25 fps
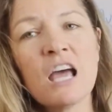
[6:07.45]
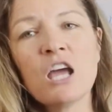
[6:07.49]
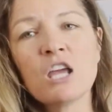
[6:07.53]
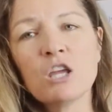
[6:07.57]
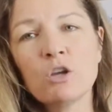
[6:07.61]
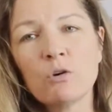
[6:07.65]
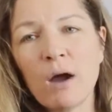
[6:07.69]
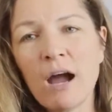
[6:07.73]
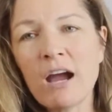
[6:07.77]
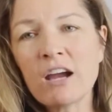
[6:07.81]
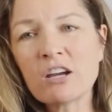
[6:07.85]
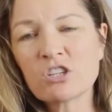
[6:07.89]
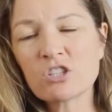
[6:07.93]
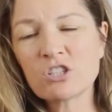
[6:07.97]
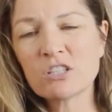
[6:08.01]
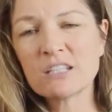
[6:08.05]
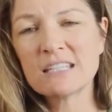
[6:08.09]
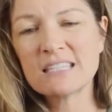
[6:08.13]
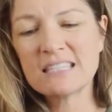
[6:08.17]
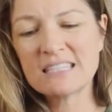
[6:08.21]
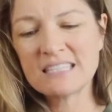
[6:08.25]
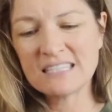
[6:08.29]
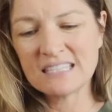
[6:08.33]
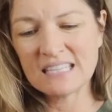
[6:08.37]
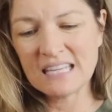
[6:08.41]
you actually
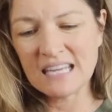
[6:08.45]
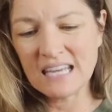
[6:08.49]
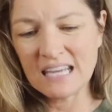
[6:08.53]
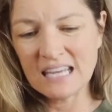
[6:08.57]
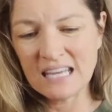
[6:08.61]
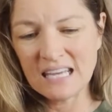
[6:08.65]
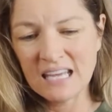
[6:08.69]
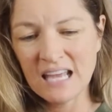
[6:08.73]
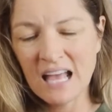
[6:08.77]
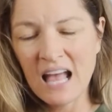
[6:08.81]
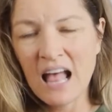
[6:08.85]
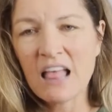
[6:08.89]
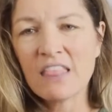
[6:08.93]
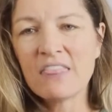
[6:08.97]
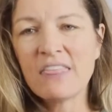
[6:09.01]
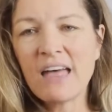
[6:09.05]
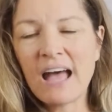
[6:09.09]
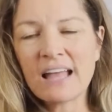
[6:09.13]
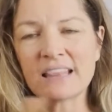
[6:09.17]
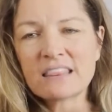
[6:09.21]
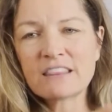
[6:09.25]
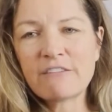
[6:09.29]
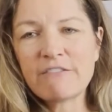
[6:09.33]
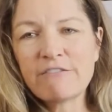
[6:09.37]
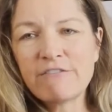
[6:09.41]
see
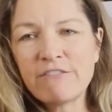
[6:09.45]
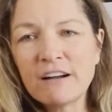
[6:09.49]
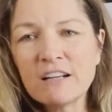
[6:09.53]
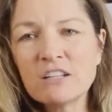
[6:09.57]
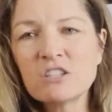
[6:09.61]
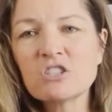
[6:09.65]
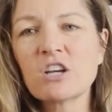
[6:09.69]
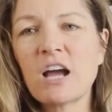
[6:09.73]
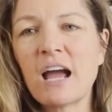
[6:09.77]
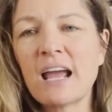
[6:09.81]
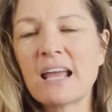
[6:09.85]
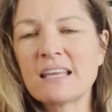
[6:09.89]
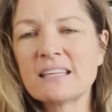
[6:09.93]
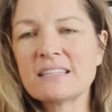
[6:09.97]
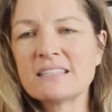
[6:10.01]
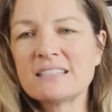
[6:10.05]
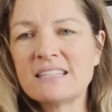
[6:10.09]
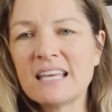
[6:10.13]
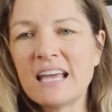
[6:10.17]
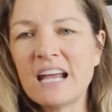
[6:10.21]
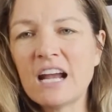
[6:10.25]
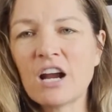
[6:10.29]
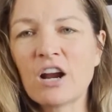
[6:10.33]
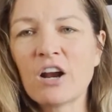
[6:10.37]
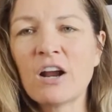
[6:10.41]
that the fungi is
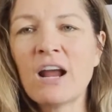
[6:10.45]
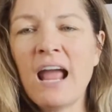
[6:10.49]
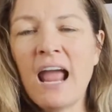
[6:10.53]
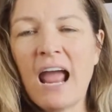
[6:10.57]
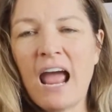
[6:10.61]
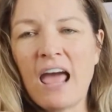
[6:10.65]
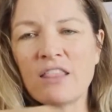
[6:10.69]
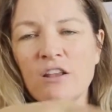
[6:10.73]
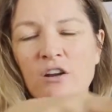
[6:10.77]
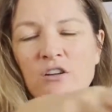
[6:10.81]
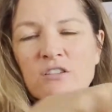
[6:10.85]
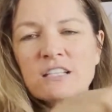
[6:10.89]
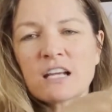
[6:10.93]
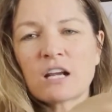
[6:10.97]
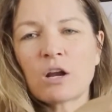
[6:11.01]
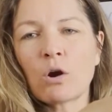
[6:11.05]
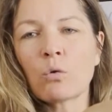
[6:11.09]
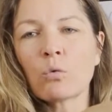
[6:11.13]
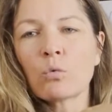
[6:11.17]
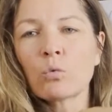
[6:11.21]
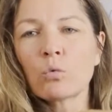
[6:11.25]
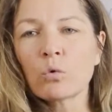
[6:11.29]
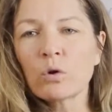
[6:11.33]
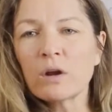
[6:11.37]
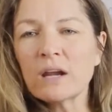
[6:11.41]
there and there's like a
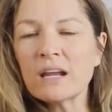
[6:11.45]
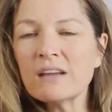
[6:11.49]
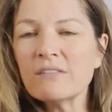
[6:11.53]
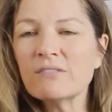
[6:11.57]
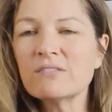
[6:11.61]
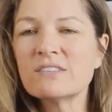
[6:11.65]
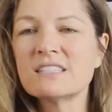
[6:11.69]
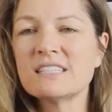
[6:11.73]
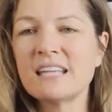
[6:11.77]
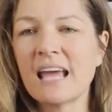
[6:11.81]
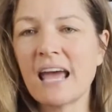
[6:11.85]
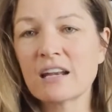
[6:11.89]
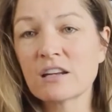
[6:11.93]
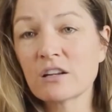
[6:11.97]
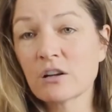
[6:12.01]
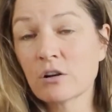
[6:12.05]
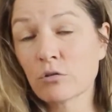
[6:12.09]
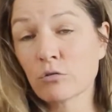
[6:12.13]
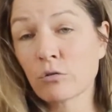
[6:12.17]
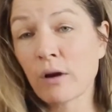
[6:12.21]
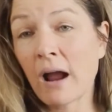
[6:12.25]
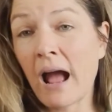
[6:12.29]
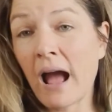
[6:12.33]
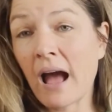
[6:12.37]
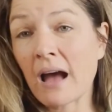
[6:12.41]
ring of dead
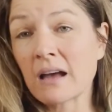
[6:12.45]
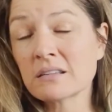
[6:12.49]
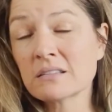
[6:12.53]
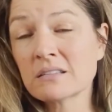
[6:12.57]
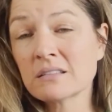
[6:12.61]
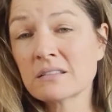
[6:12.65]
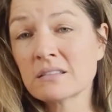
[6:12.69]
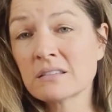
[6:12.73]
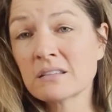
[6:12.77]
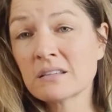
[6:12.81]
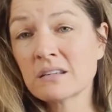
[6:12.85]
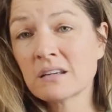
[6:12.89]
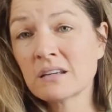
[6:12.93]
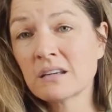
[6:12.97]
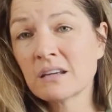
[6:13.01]
grass.